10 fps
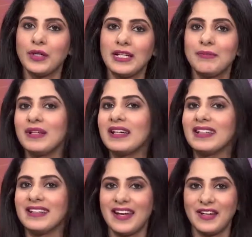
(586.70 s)
really
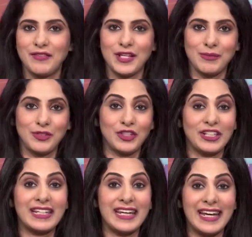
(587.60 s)
begin their investment
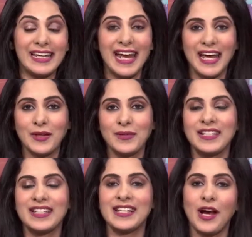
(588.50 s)
journey in
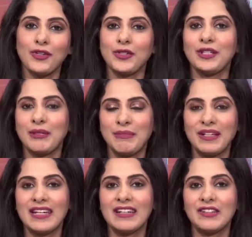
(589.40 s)
equities, how should they
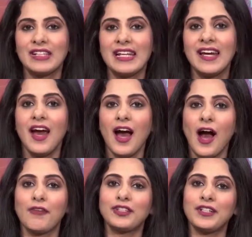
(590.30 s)
begin really
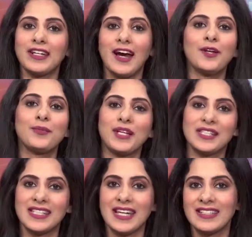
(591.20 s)
after an
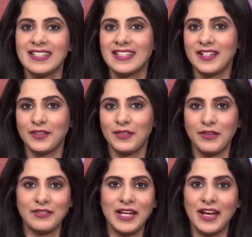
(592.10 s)
unprecedented year
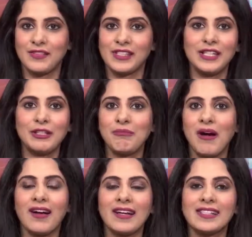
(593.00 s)
where we have seen the
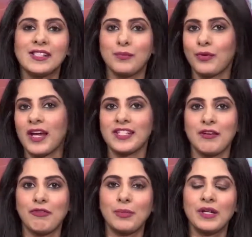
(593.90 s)
market surprise
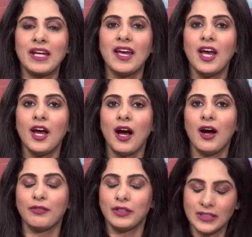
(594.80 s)
everybody,
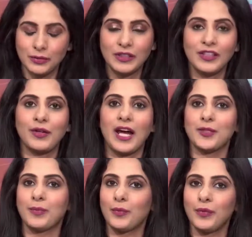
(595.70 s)
first with the
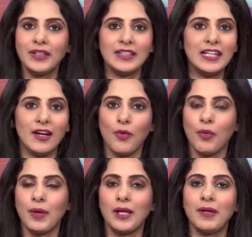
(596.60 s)
crash, but with the
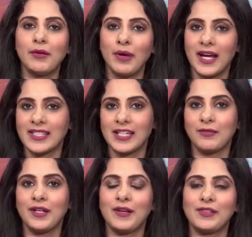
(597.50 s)
overwhelming rise
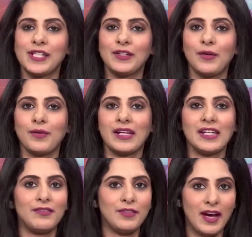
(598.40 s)
that we have seen
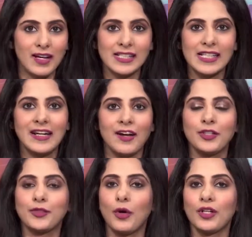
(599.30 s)
already. We are seeing
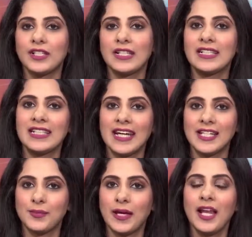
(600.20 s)
current volatility
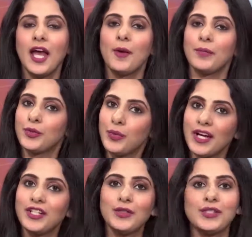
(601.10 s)
as well, but
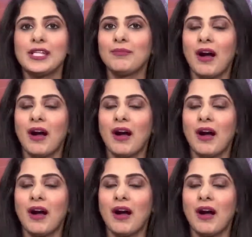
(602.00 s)
where do you see